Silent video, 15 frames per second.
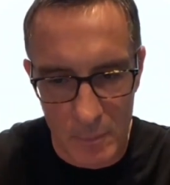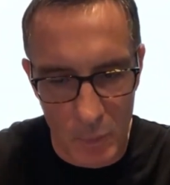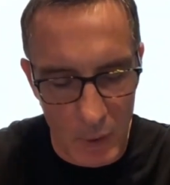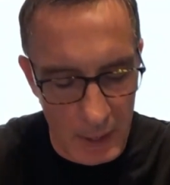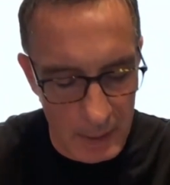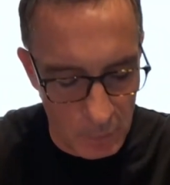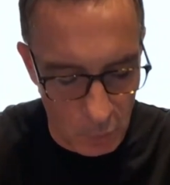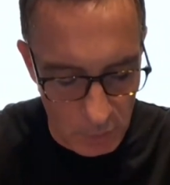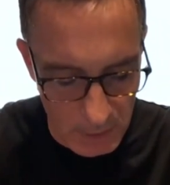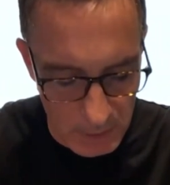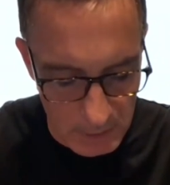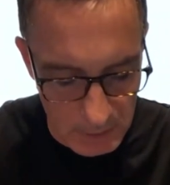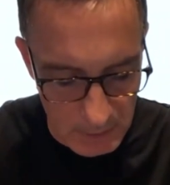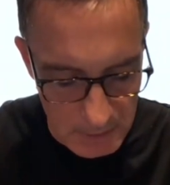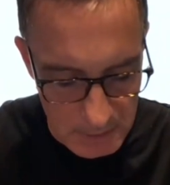way more
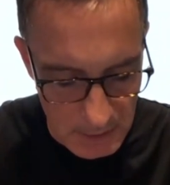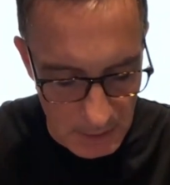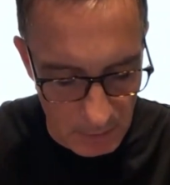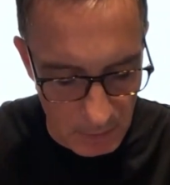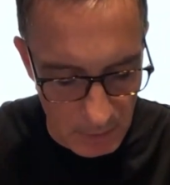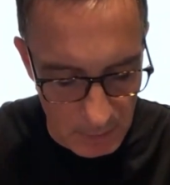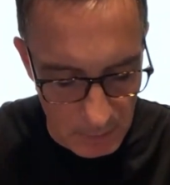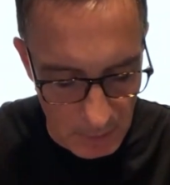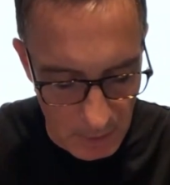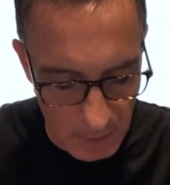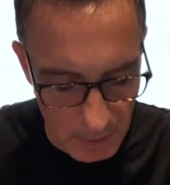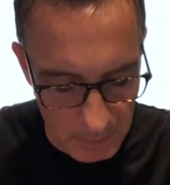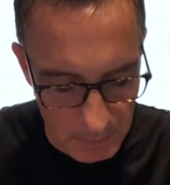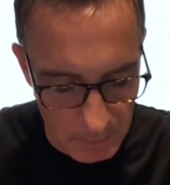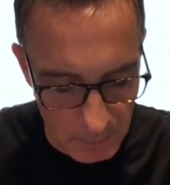needed in this area.
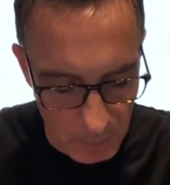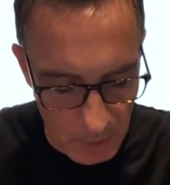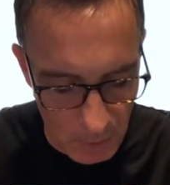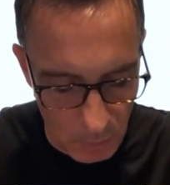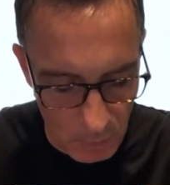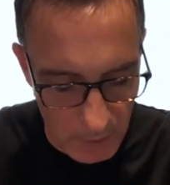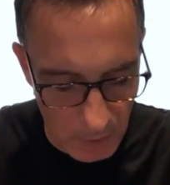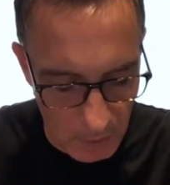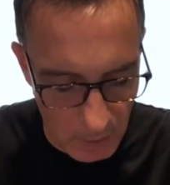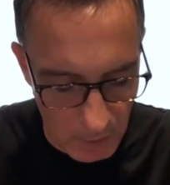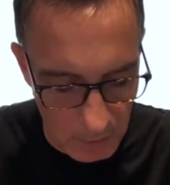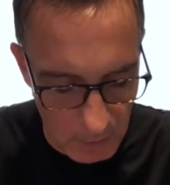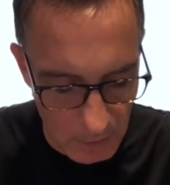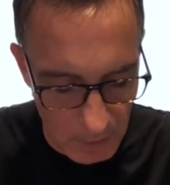Um, you know, we are,